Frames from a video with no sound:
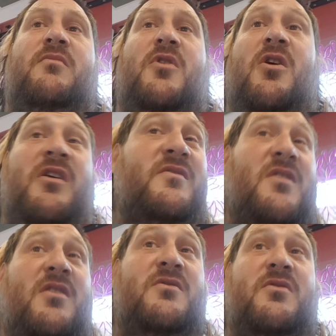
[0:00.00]
Lions
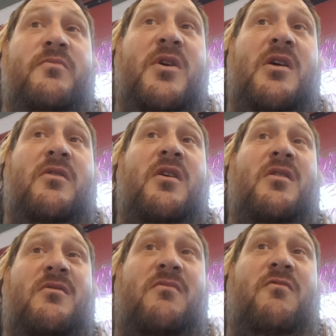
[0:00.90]
aren't too bad. They had
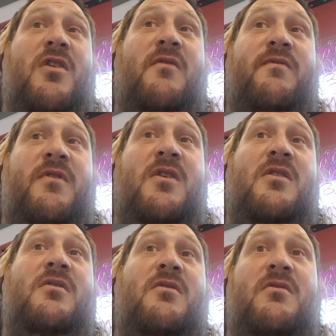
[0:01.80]
rough
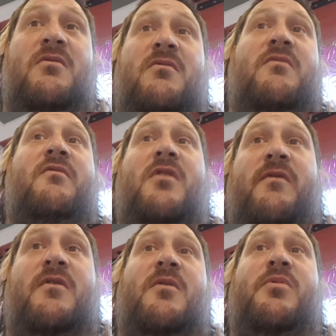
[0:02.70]

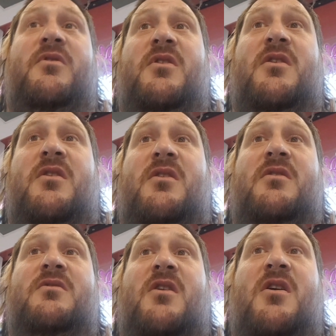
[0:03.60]
couple of
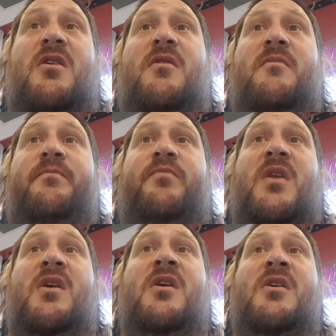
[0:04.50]
decades.
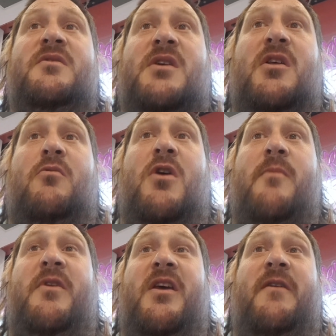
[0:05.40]
Tully
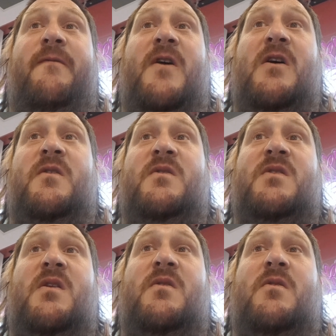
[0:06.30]
Whiteman, how far can the
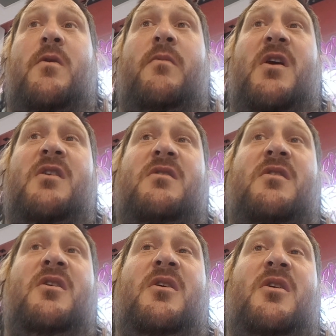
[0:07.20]
Saints go, mate?
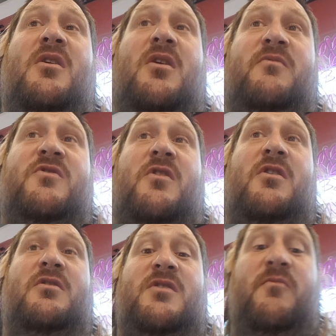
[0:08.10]
I'm
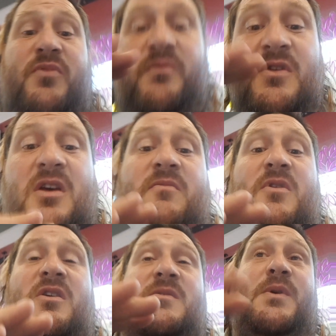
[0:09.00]
trying to temper down
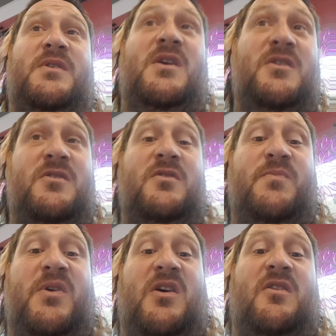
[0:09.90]
my expectations,
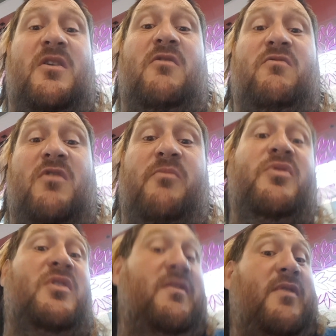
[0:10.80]
but I
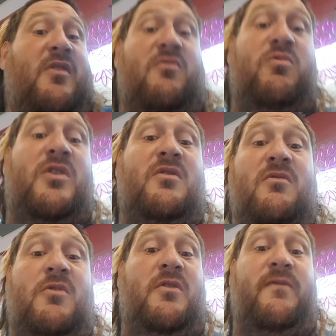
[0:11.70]
believe they could
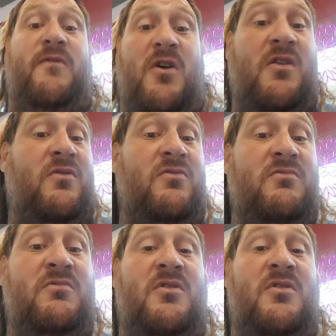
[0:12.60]
win a final.